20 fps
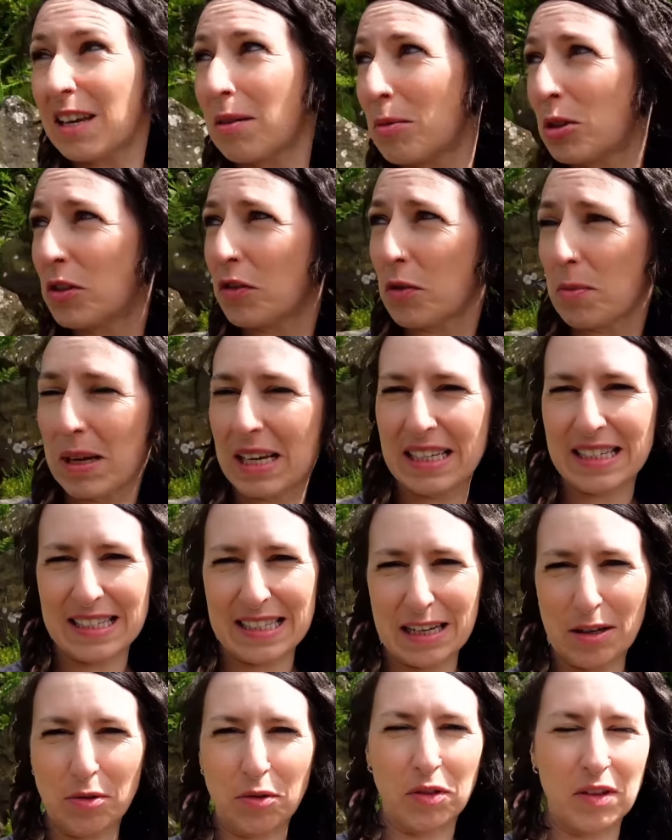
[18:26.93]
much for being
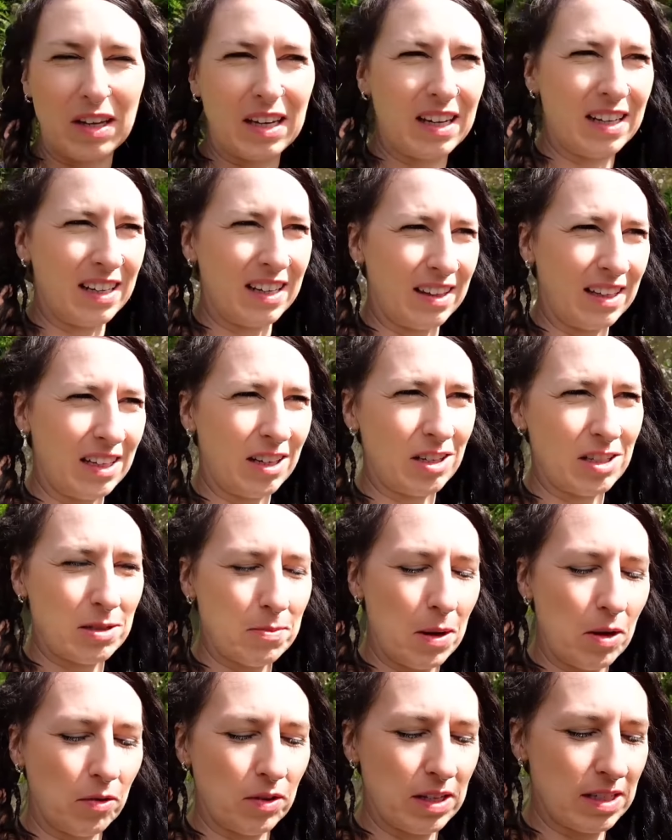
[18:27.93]
stealthy. I think you could
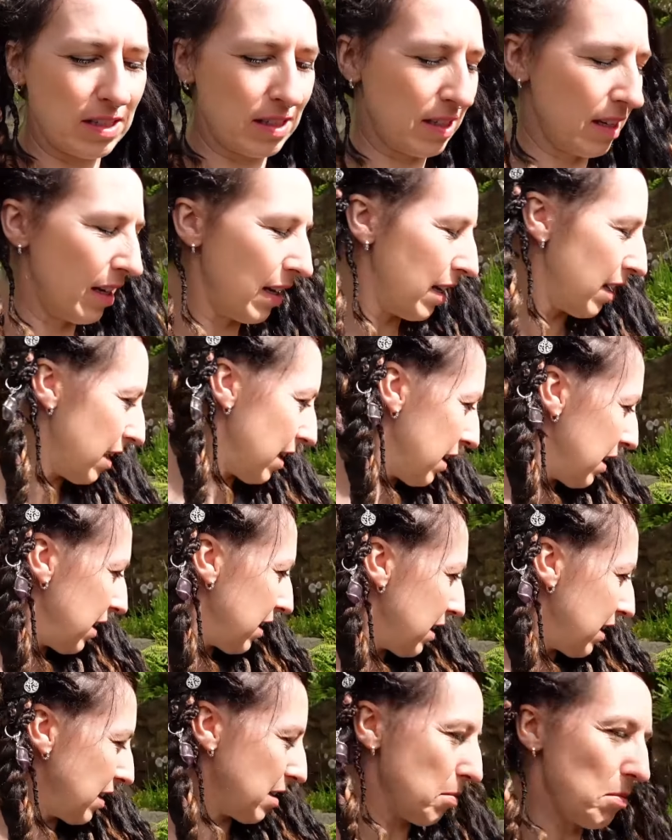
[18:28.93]
smell
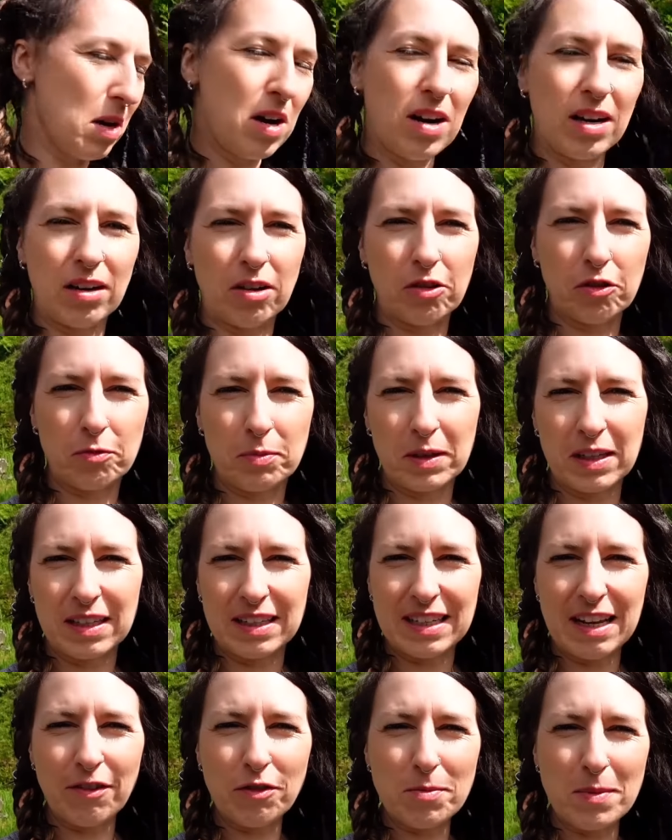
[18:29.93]
this a mile off, but
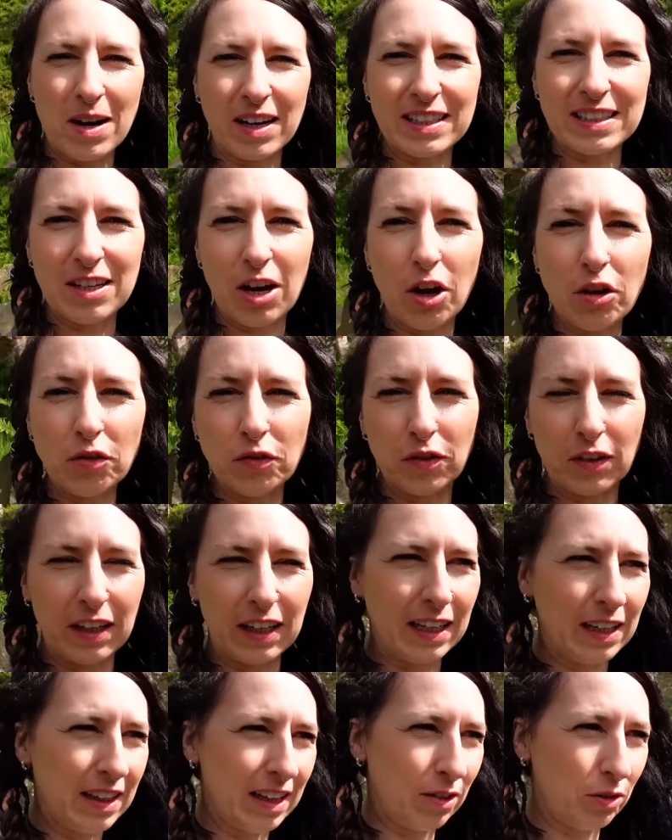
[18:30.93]
never mind,
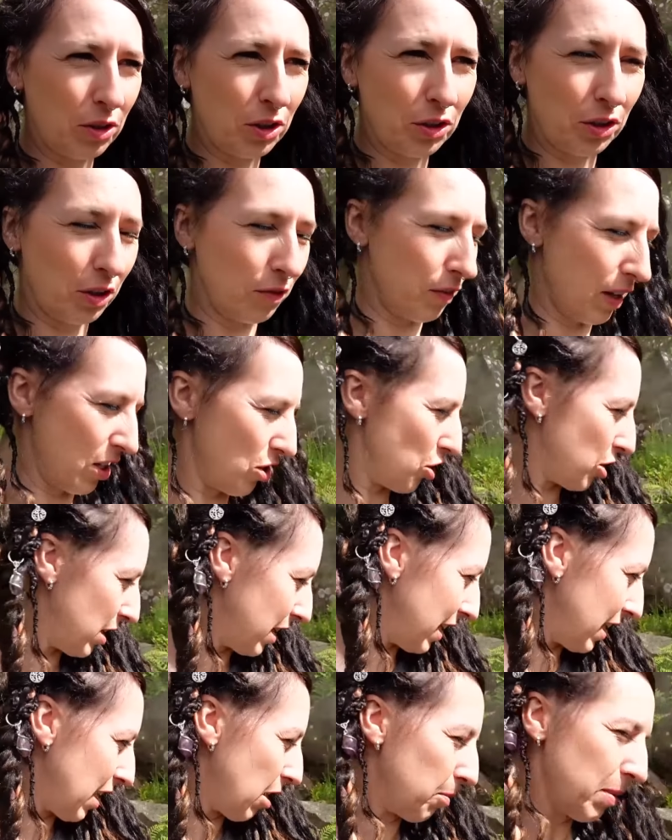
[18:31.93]
hopefully they'll cook eventually
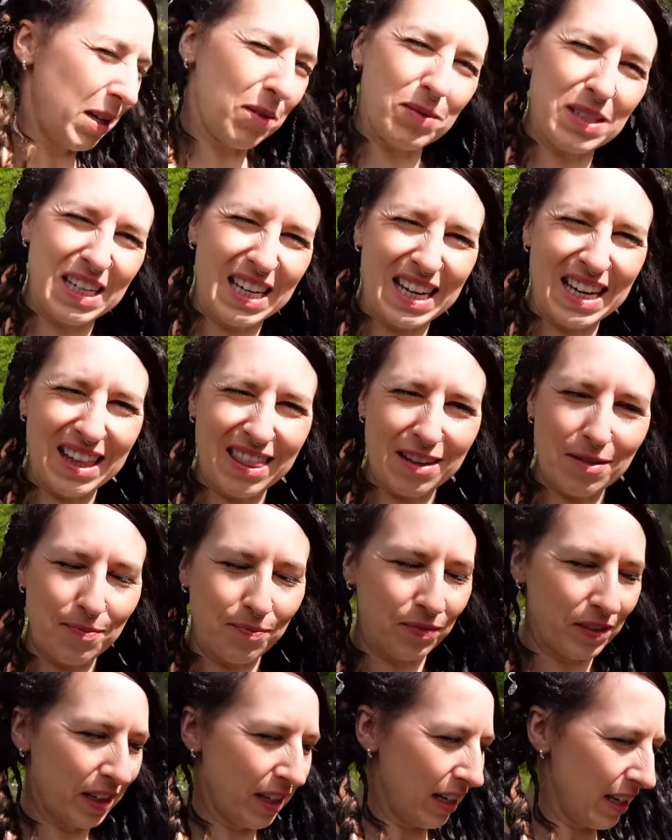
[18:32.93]
and I'll be able to eat them.
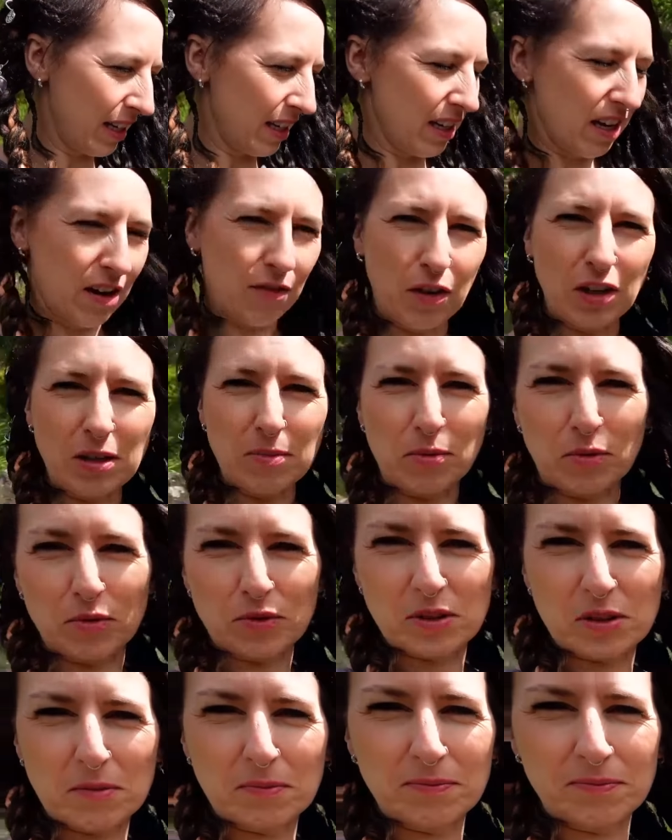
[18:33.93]
I've only brought
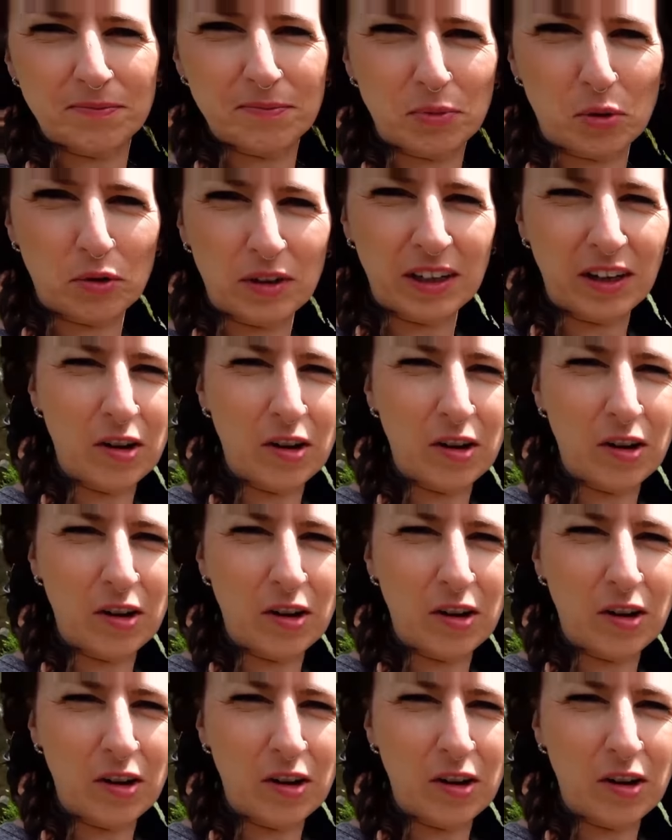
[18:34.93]
some boring